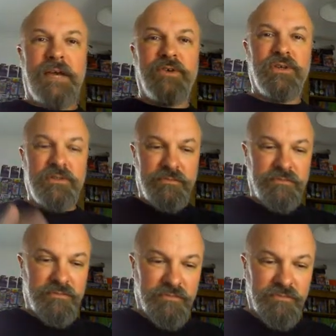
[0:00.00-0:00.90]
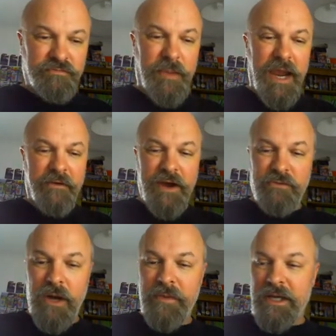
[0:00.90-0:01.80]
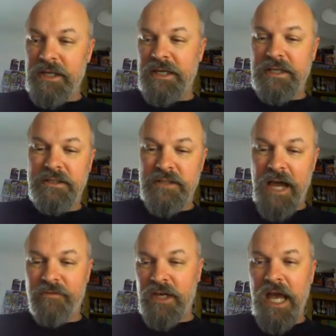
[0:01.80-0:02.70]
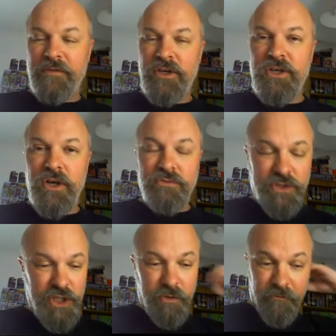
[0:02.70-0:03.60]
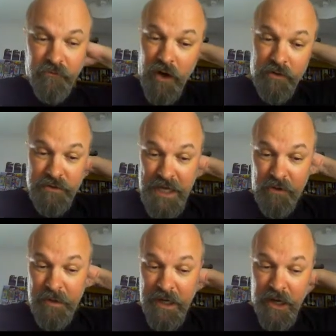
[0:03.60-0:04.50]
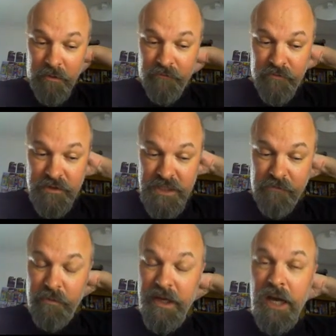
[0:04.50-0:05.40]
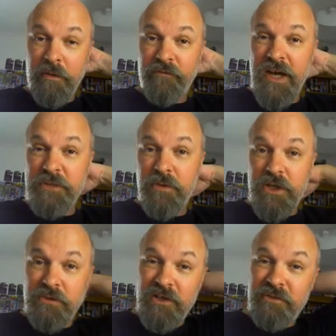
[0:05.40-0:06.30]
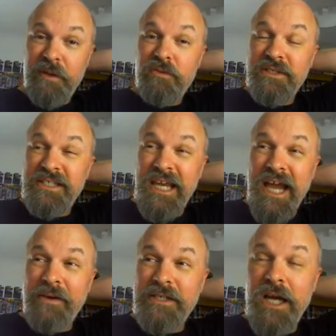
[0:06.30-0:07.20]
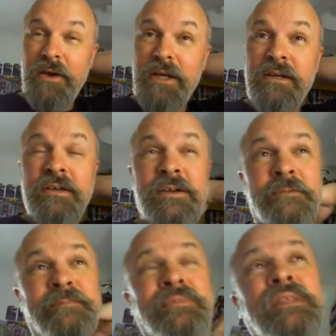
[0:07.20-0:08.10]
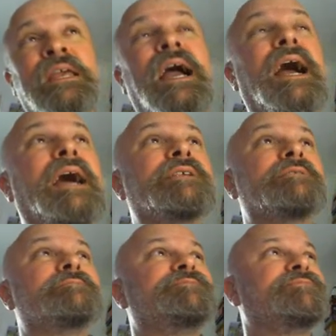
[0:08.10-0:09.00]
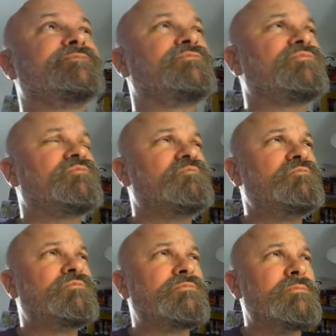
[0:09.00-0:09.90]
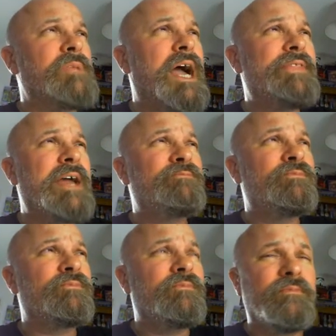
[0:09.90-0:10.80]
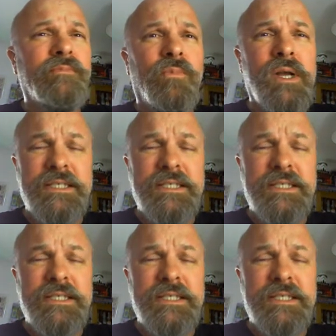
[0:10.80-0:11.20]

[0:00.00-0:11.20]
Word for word: a good period where we can have have a good old to and fro, and that'll be going up on stuff will be going up on Facebook as well, so people can see how it's going, and and then once